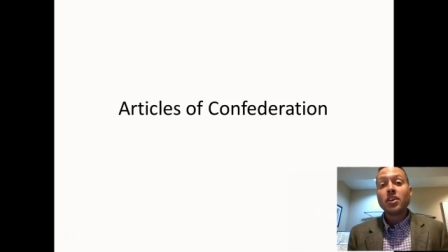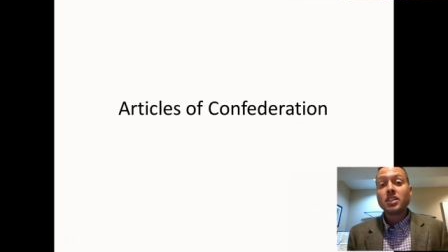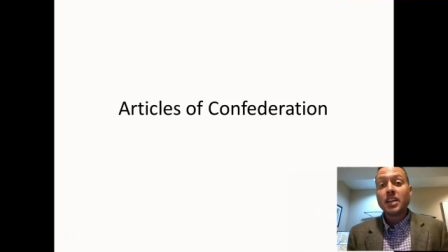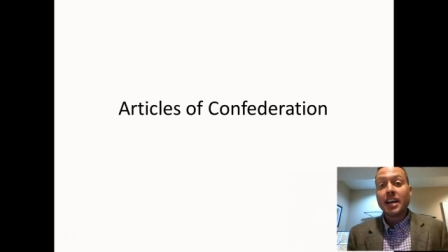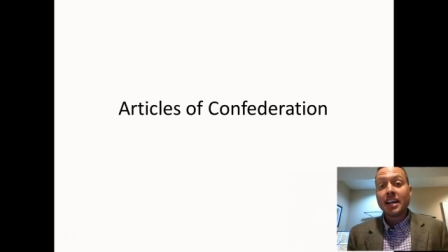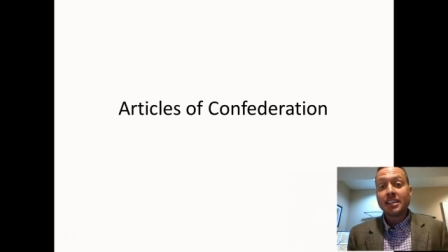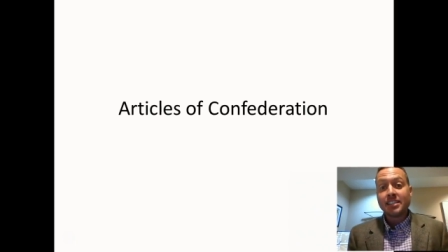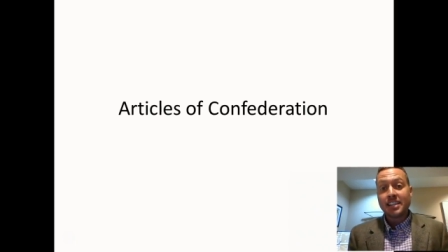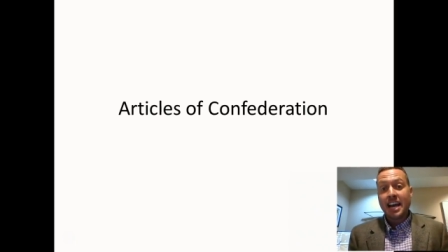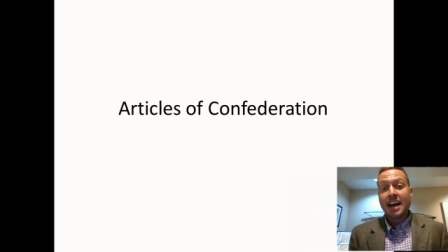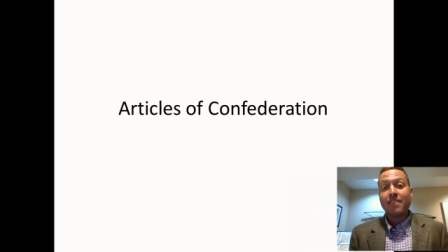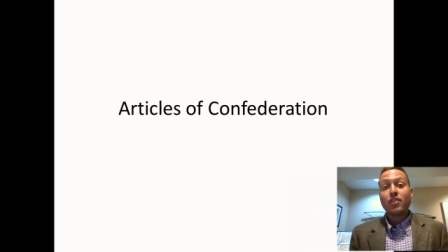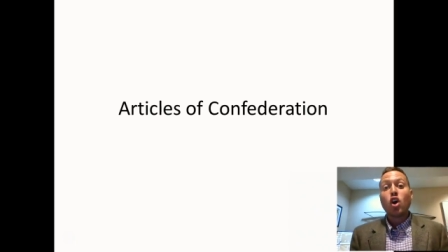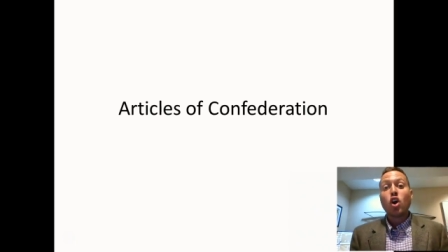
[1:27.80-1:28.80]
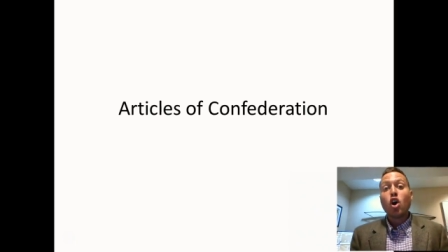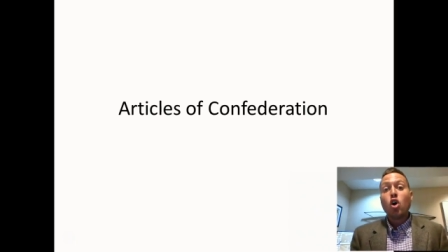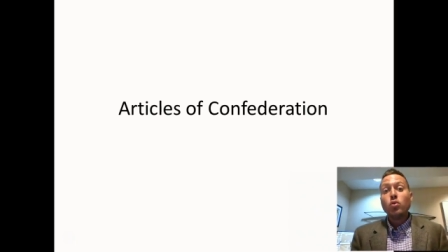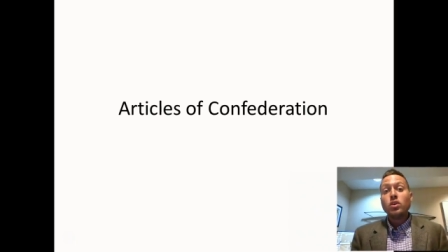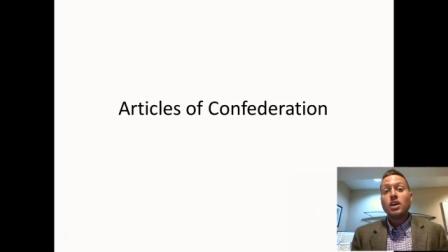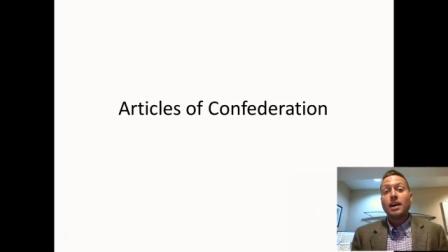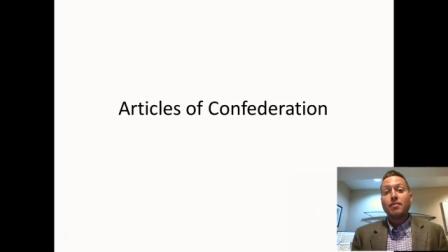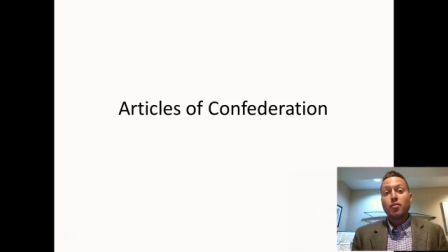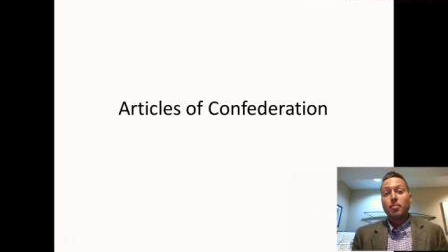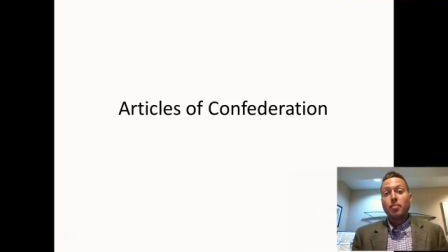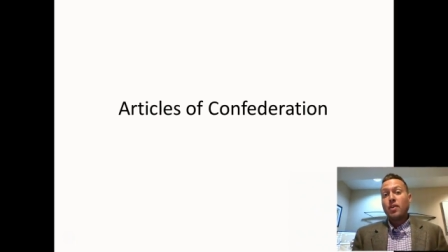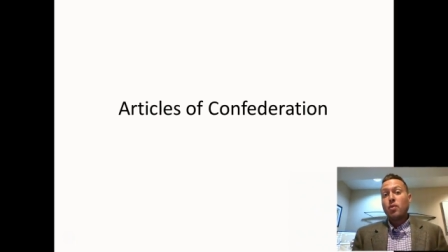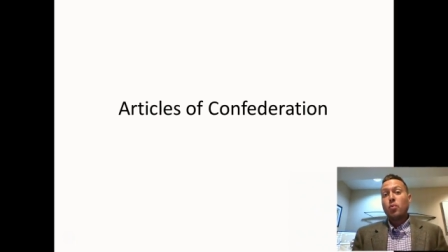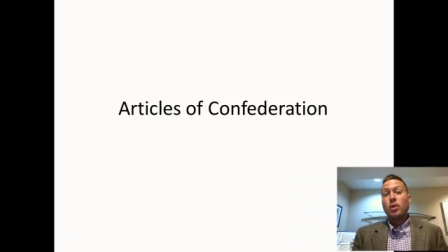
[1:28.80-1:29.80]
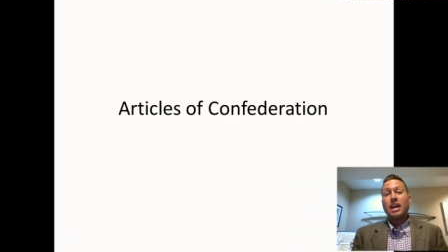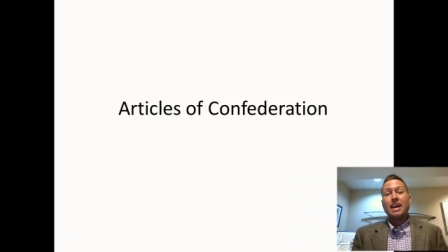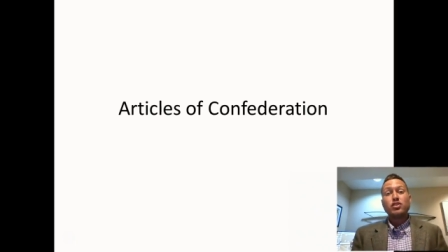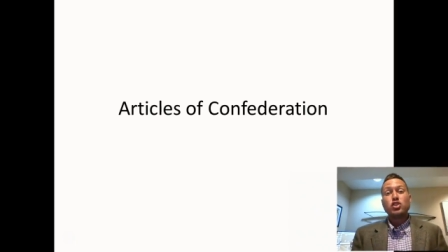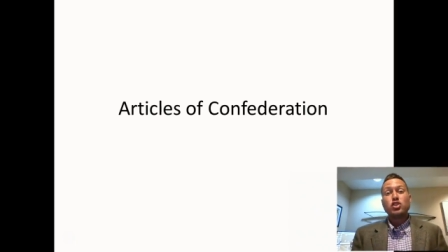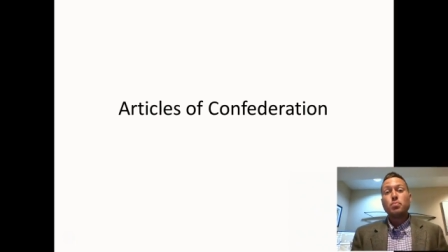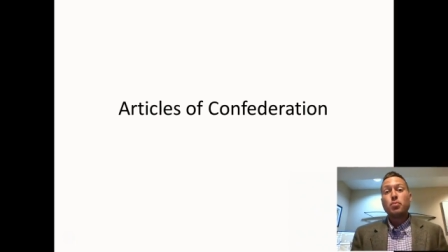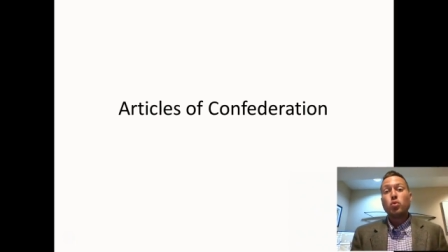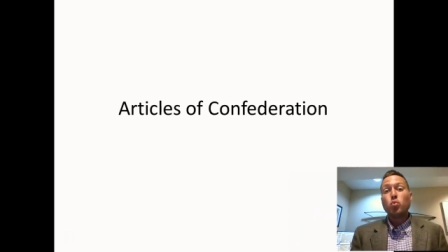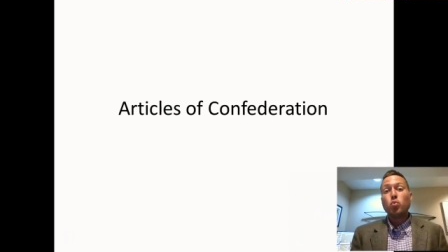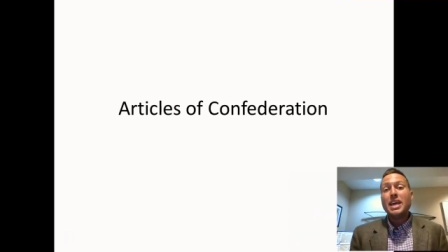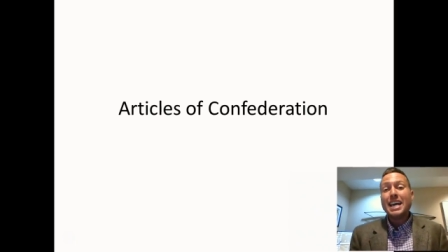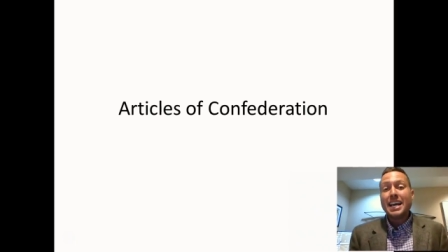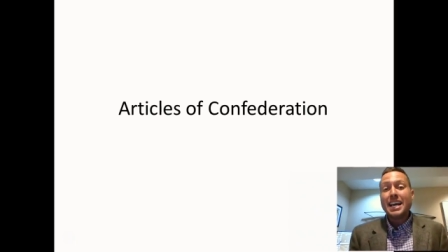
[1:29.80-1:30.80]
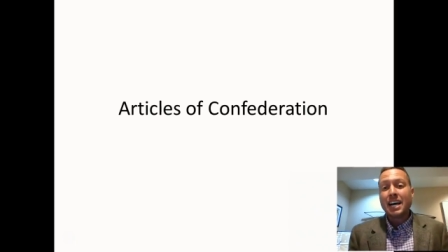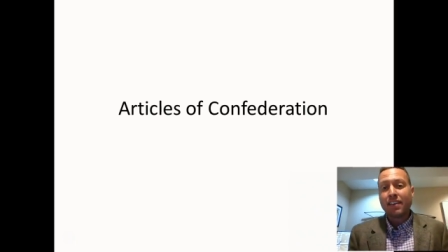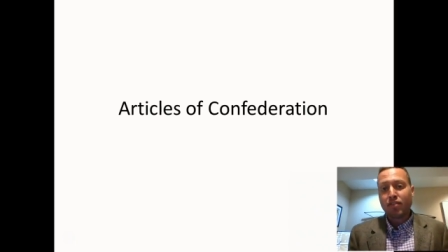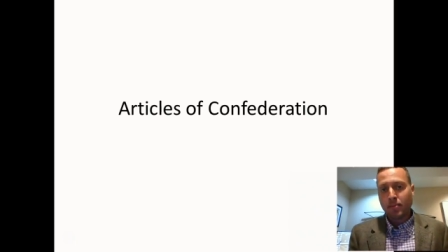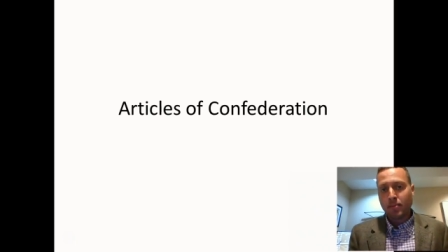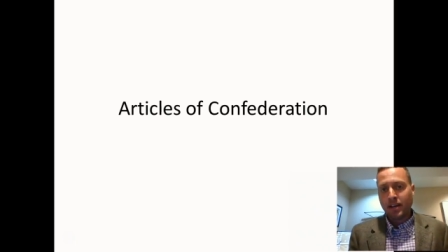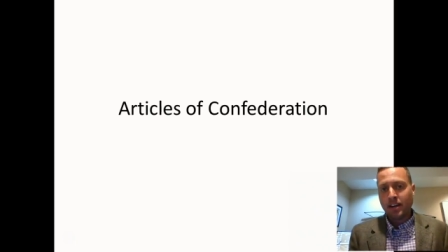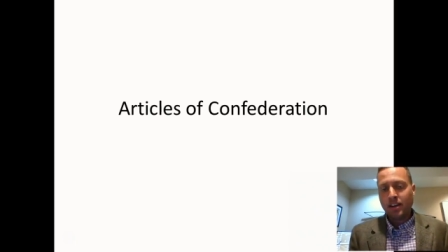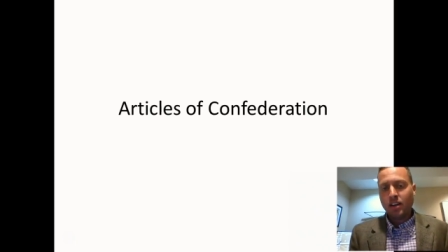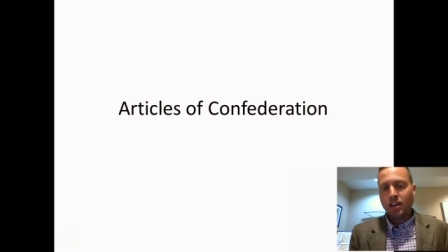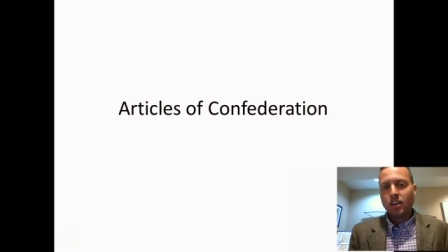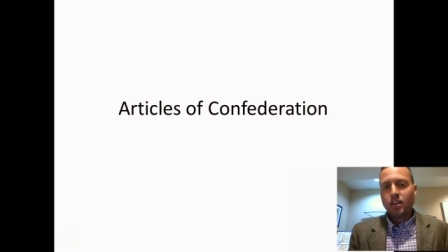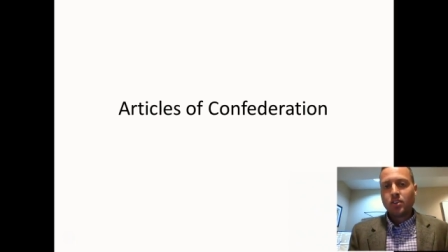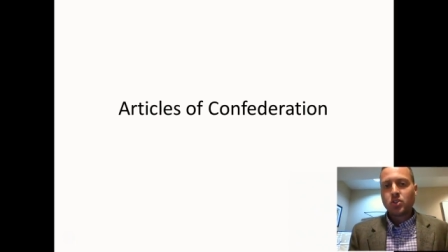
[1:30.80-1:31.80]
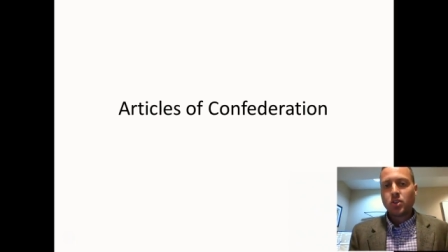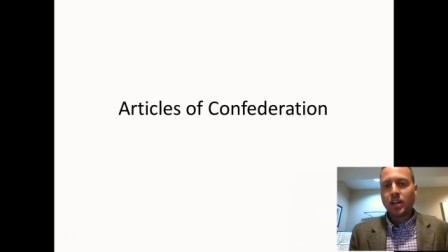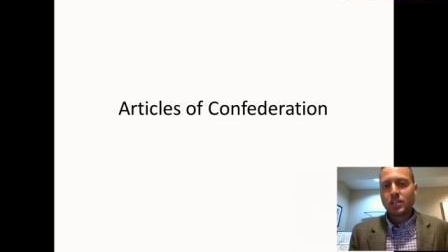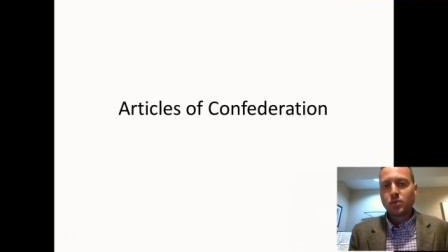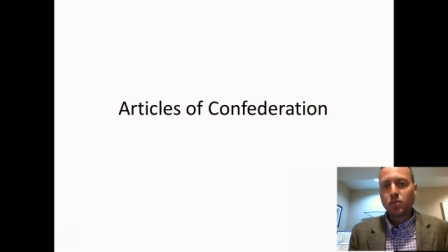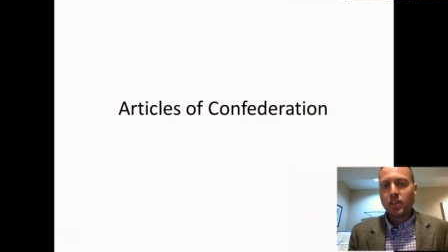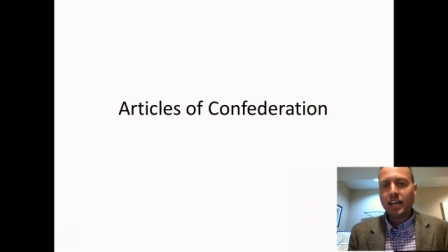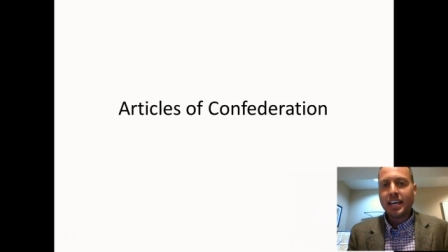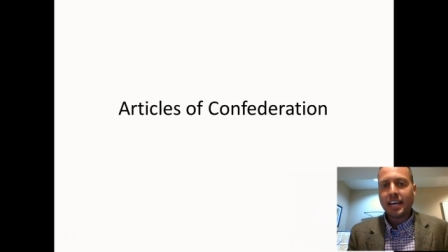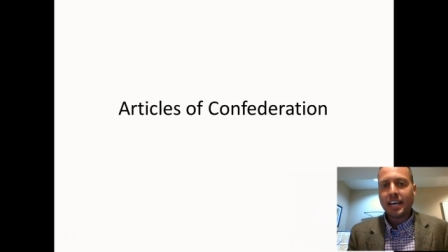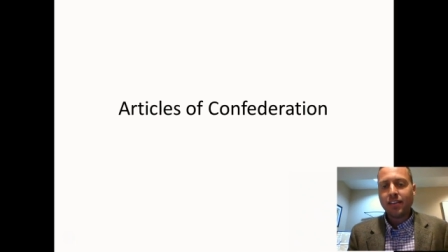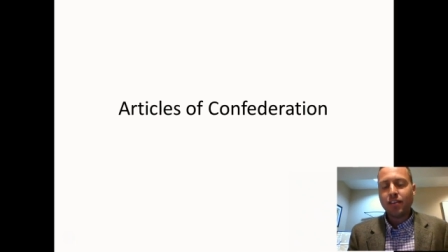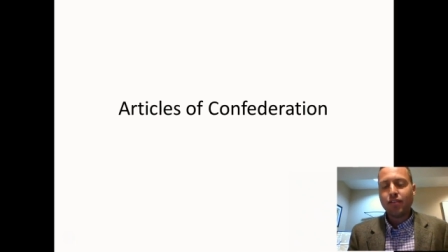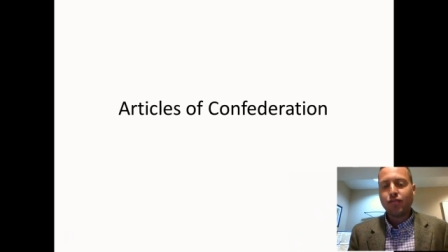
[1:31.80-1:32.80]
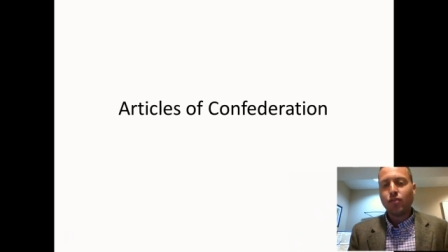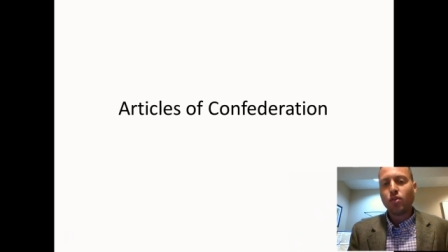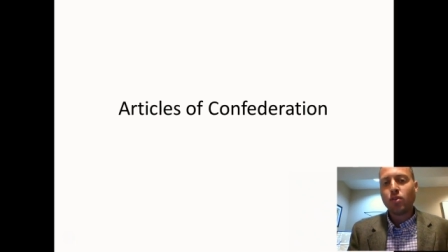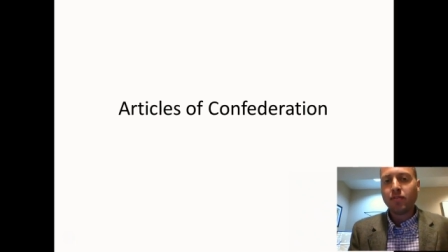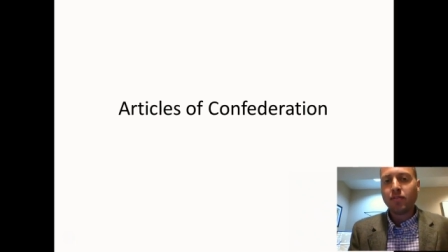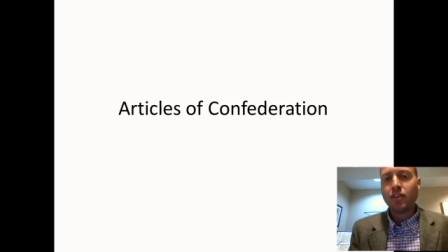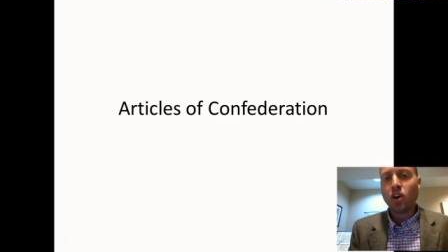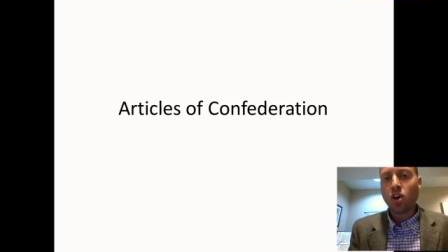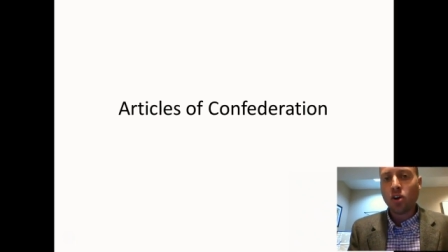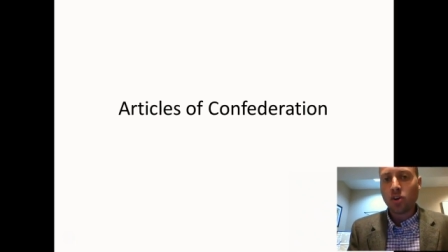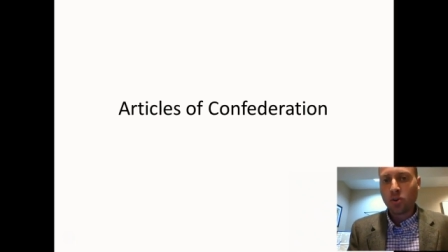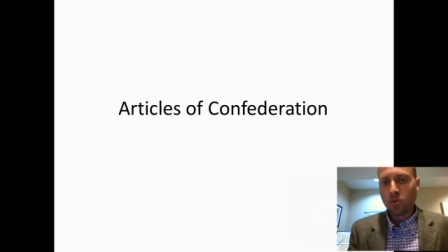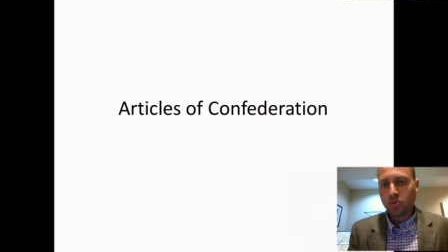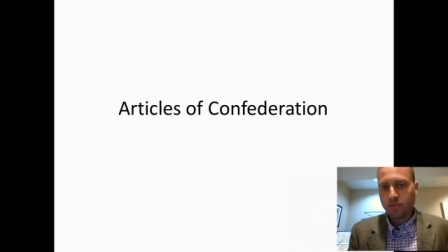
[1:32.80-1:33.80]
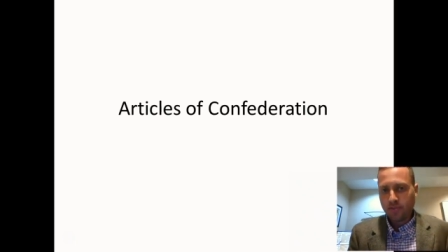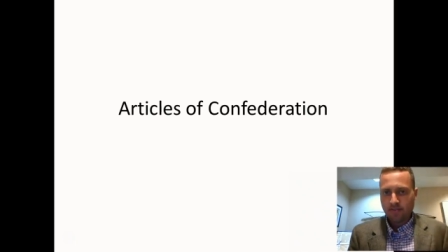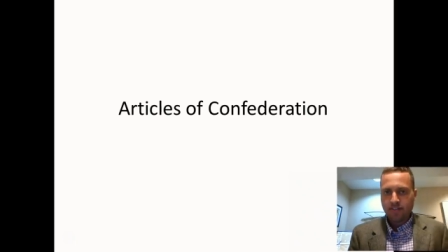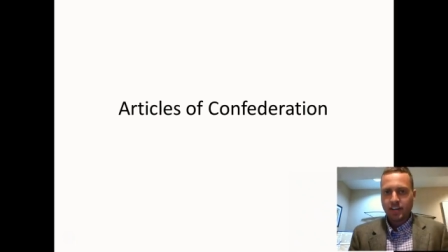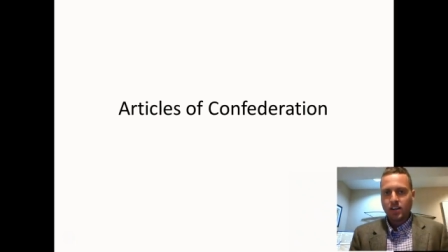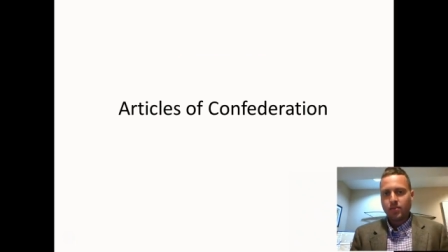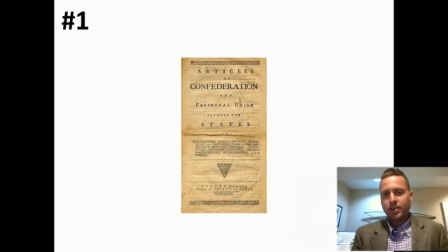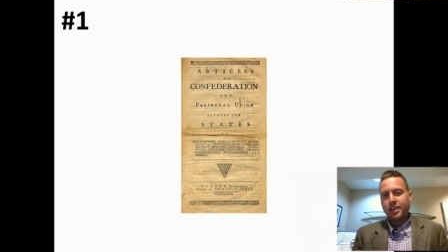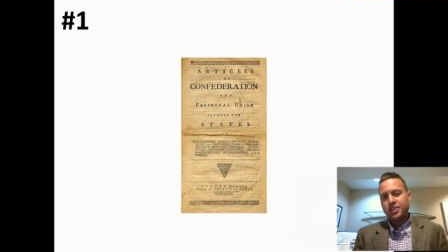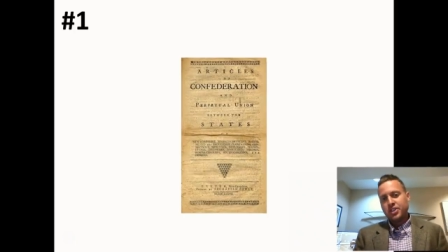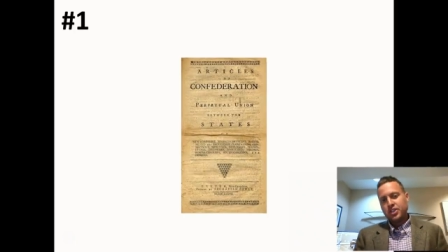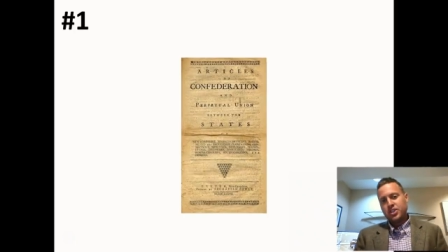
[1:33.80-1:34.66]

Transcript: chance to have their own government, they want to have a super weak government. So that's what they get in the form of the Articles of Confederation.